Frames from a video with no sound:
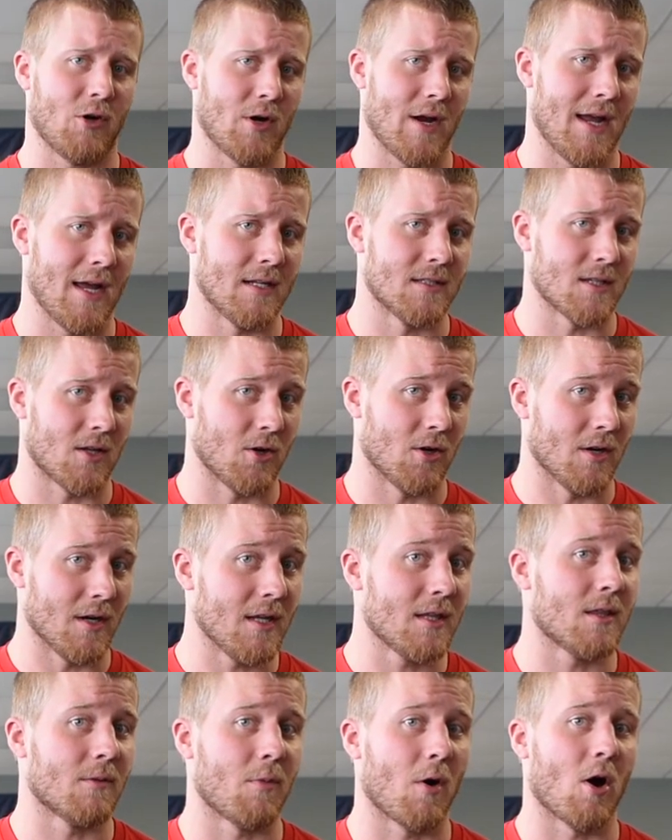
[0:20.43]
your hands
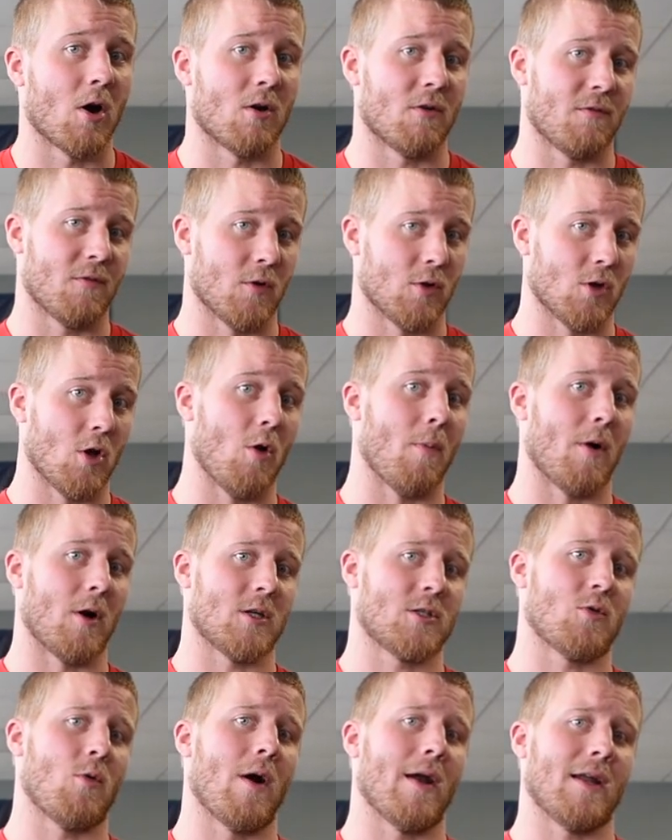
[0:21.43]
underneath the bar for low
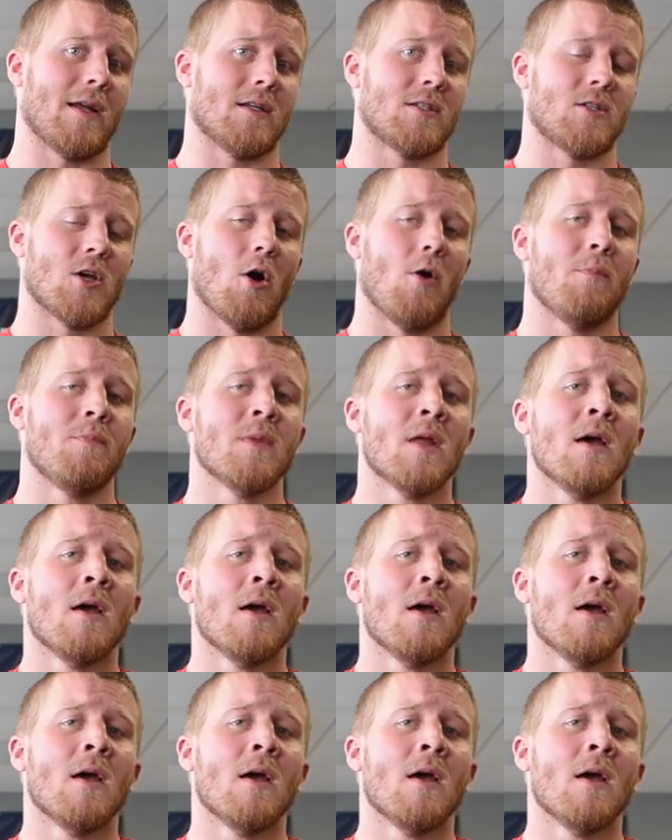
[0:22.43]
bar squatting. So